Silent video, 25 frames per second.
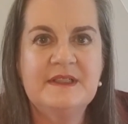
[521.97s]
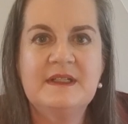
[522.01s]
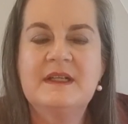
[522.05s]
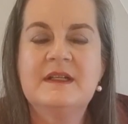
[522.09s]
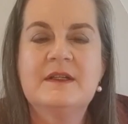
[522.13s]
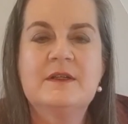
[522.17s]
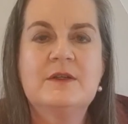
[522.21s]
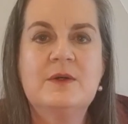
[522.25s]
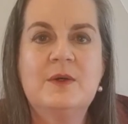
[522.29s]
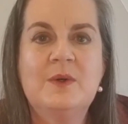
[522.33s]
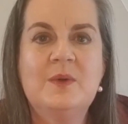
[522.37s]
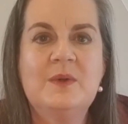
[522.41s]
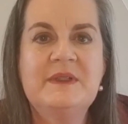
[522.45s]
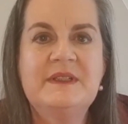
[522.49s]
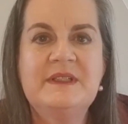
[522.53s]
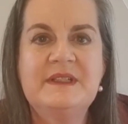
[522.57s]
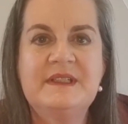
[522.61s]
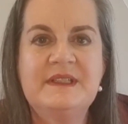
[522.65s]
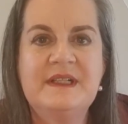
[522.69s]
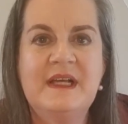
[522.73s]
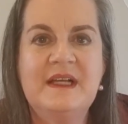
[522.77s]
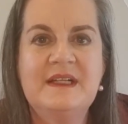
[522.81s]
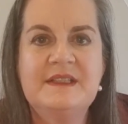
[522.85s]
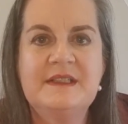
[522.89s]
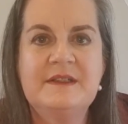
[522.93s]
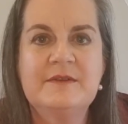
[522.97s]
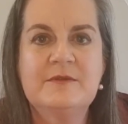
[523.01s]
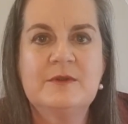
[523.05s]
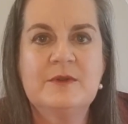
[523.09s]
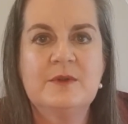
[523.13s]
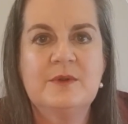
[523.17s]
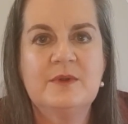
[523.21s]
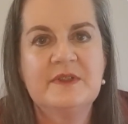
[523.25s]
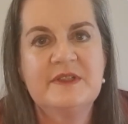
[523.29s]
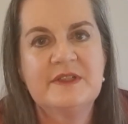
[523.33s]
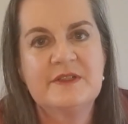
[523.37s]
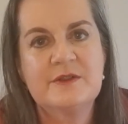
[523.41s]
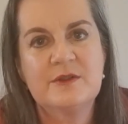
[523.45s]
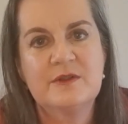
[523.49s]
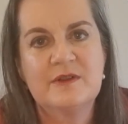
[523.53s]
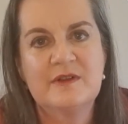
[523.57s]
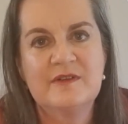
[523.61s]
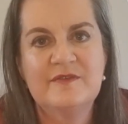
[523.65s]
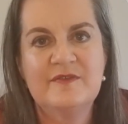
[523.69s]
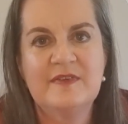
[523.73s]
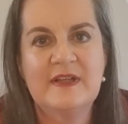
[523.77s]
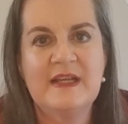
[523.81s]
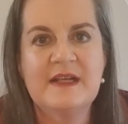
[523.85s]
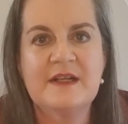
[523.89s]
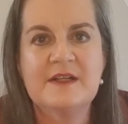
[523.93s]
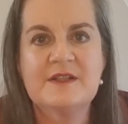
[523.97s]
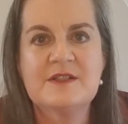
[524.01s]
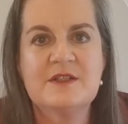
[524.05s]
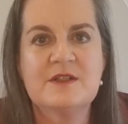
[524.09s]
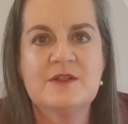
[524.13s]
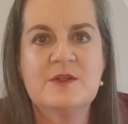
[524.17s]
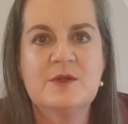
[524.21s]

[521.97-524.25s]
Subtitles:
it causes us, of course, to reflect and